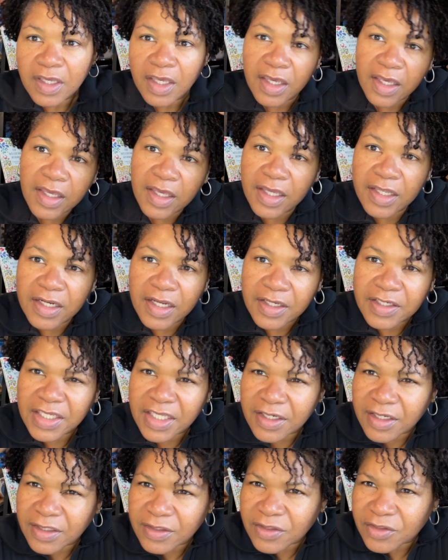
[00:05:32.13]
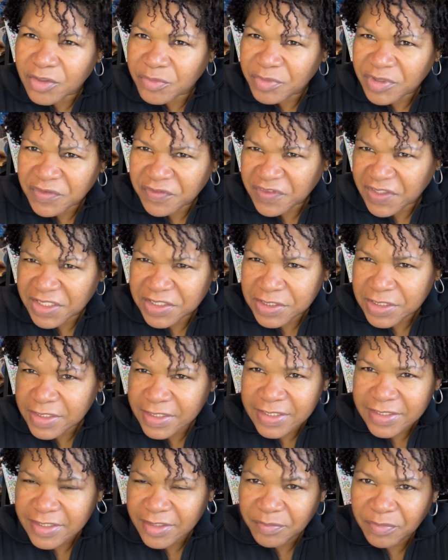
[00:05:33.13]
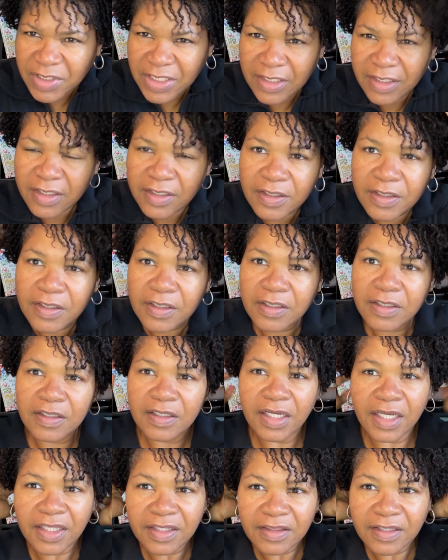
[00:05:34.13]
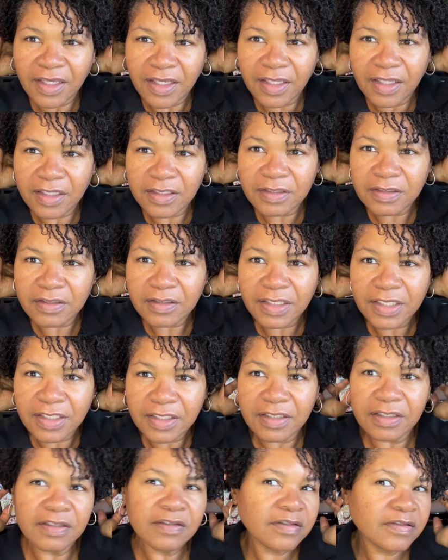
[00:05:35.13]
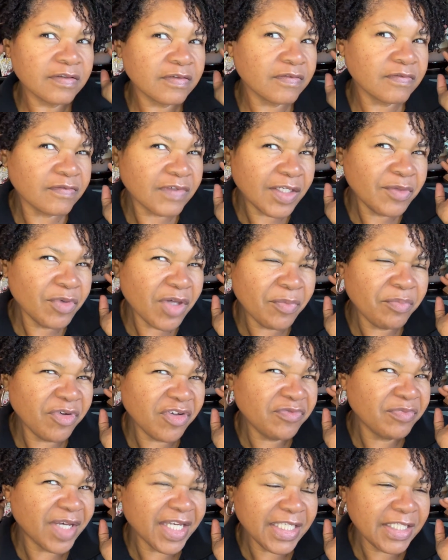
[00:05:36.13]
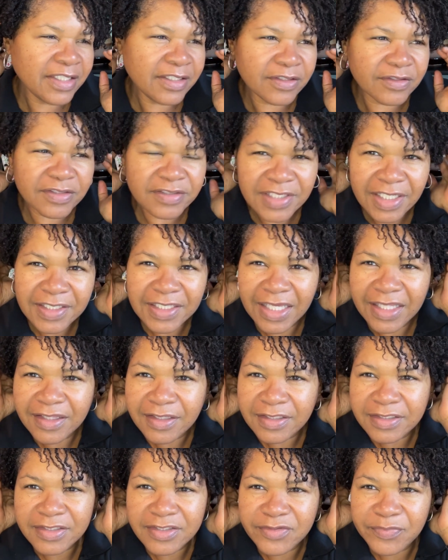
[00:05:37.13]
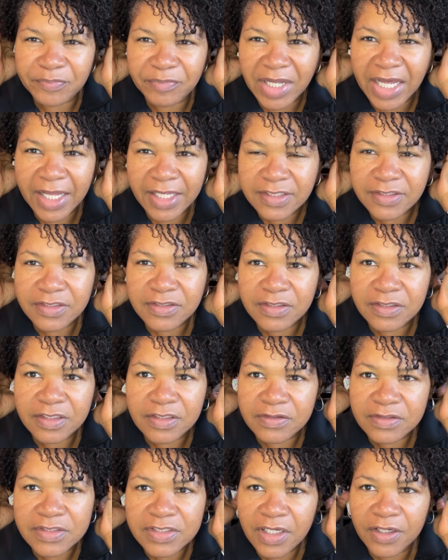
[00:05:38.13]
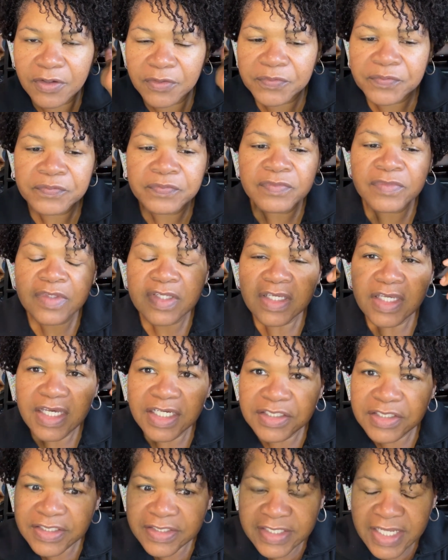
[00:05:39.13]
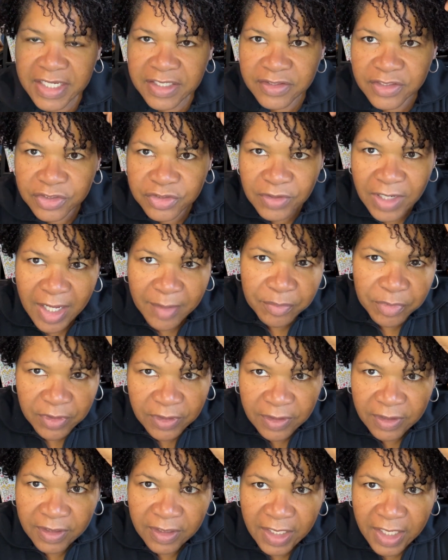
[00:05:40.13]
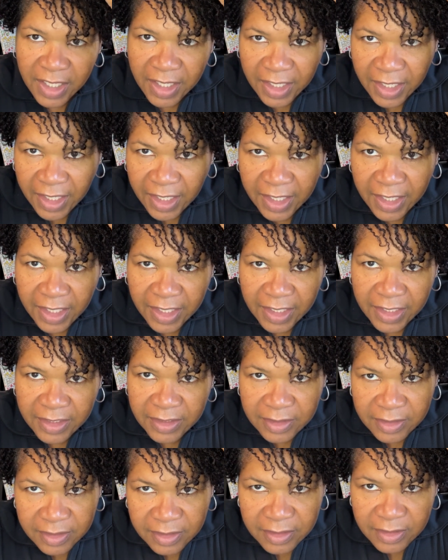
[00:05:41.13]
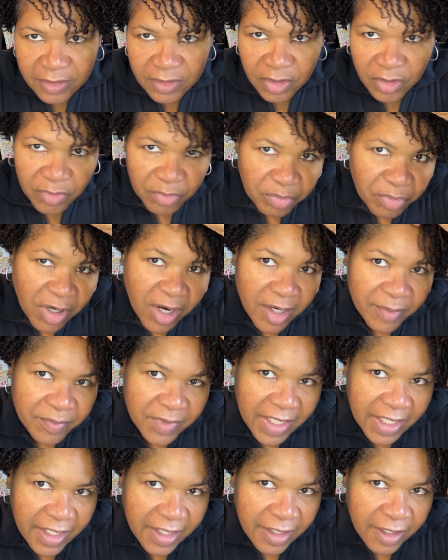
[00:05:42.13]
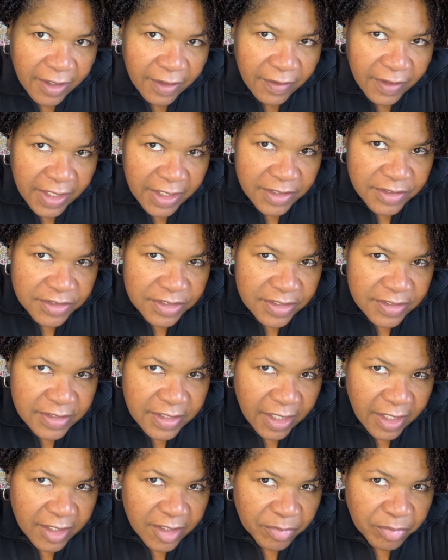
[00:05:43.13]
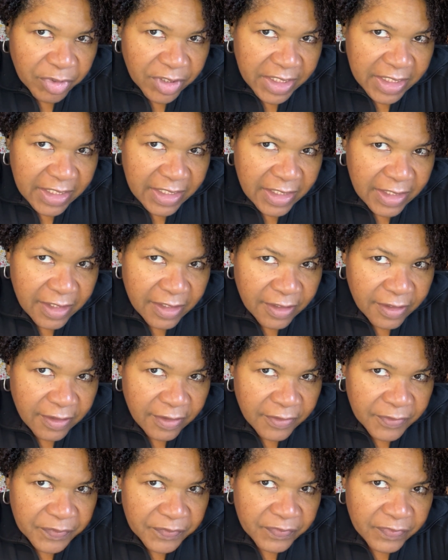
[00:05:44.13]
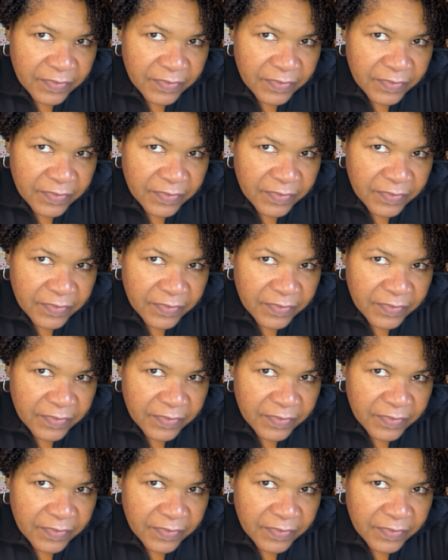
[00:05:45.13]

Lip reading: And I get a little bit of itchiness up here. And then, like, right above my ears, I get these spots, So I just take the dropper and, part my hair and just kind of put it here